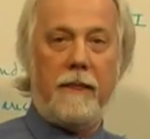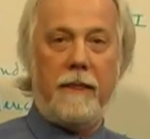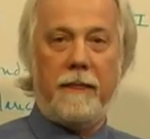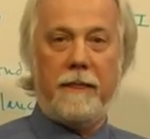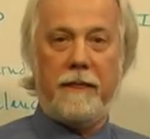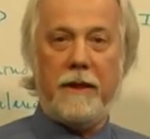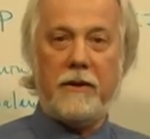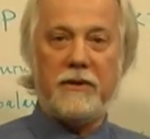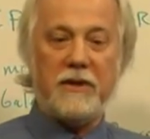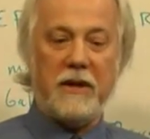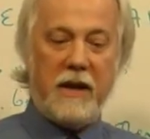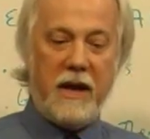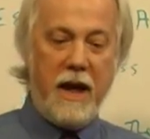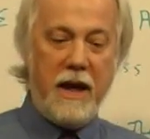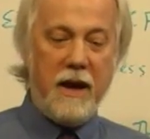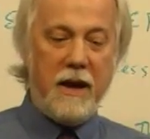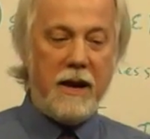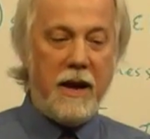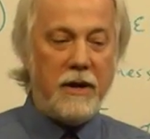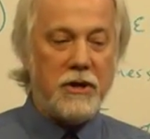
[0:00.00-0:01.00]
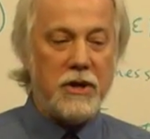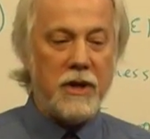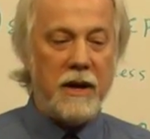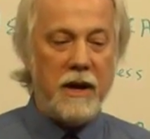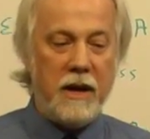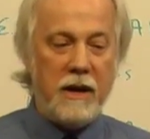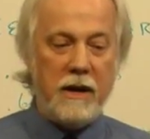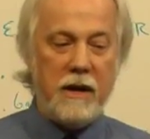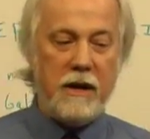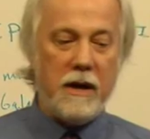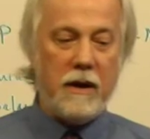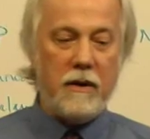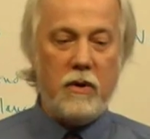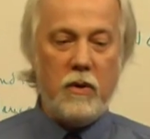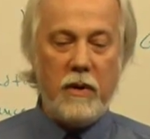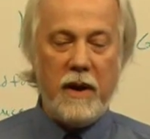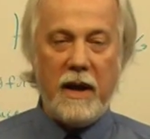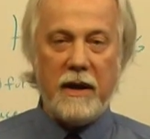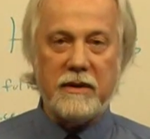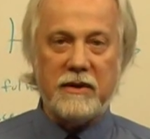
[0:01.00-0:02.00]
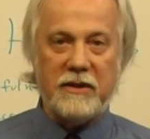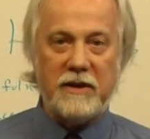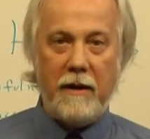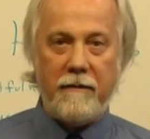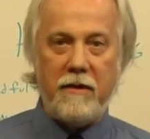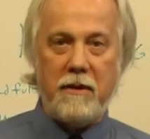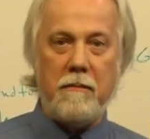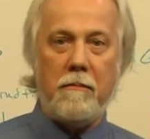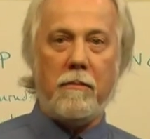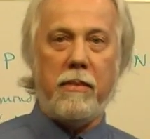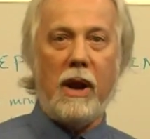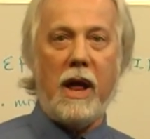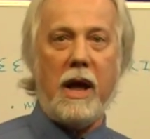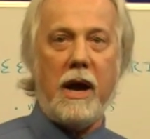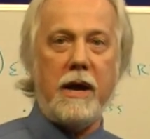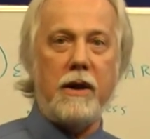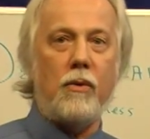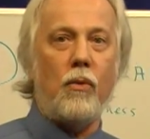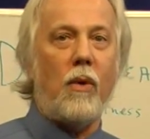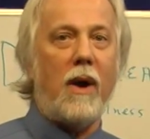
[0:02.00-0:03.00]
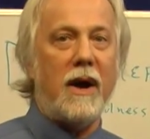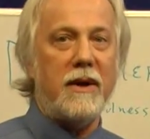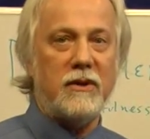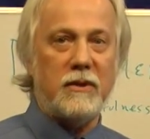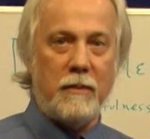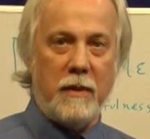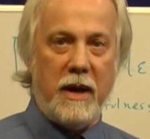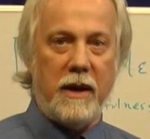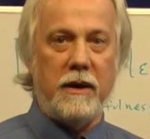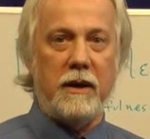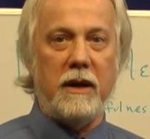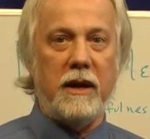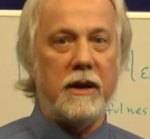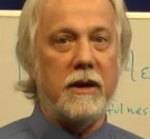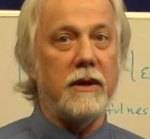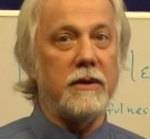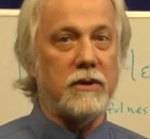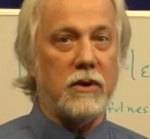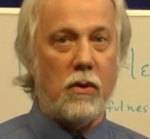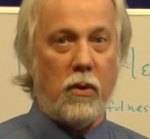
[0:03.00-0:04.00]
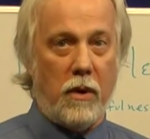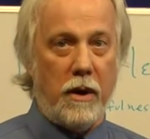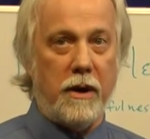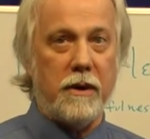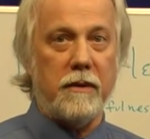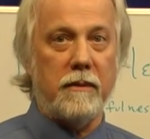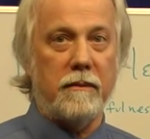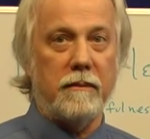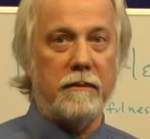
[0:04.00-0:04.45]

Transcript: There's a king in ancient India who has 7 blind wise men in his court.